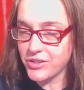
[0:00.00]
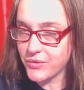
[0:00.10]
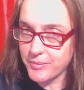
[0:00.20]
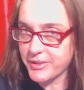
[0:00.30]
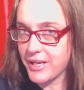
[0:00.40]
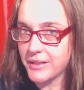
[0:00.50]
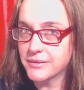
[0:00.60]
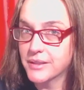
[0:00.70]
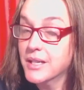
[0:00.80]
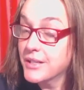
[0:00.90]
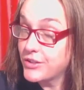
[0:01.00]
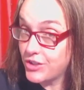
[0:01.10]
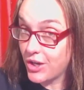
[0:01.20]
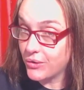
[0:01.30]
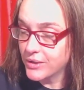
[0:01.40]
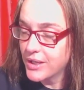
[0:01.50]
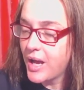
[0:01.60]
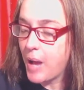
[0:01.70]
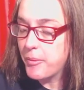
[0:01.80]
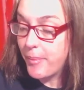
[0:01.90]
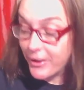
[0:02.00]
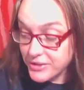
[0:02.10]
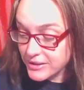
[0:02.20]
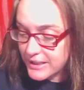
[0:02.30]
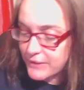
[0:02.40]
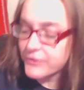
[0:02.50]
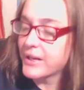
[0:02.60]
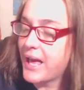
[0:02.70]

Do you know what I'm saying? So I'm about to leave.